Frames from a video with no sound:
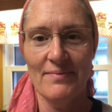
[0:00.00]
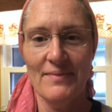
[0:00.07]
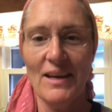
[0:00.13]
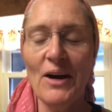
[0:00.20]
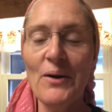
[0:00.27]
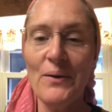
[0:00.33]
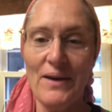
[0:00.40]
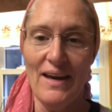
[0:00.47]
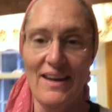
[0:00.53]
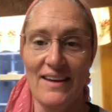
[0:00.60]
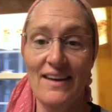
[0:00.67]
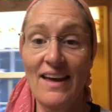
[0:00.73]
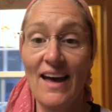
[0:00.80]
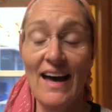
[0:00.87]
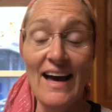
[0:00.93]
Okay,
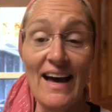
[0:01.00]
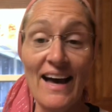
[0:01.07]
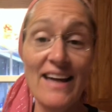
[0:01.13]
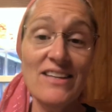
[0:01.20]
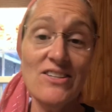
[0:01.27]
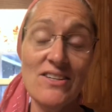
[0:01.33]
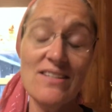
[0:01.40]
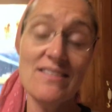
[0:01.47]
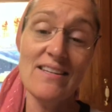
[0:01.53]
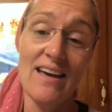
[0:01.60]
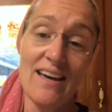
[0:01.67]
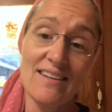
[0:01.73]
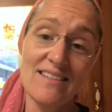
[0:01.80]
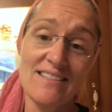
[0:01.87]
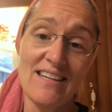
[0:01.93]
I just
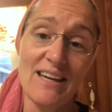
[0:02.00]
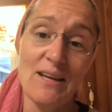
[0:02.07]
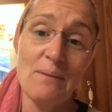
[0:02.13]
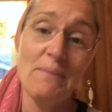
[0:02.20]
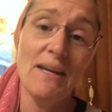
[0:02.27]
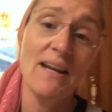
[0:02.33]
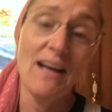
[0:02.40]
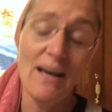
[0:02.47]
had to take a minute.